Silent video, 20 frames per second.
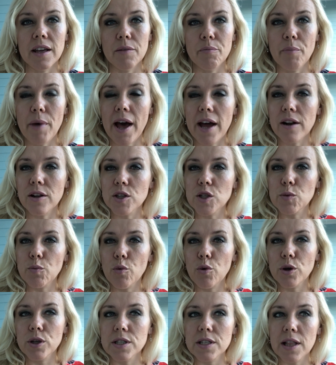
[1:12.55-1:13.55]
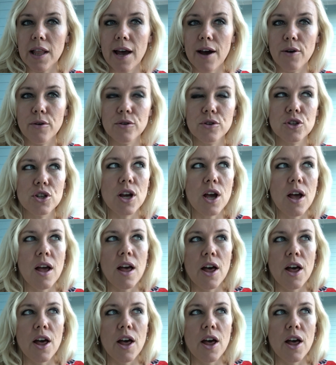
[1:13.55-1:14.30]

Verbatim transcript: and paddle sports lounge.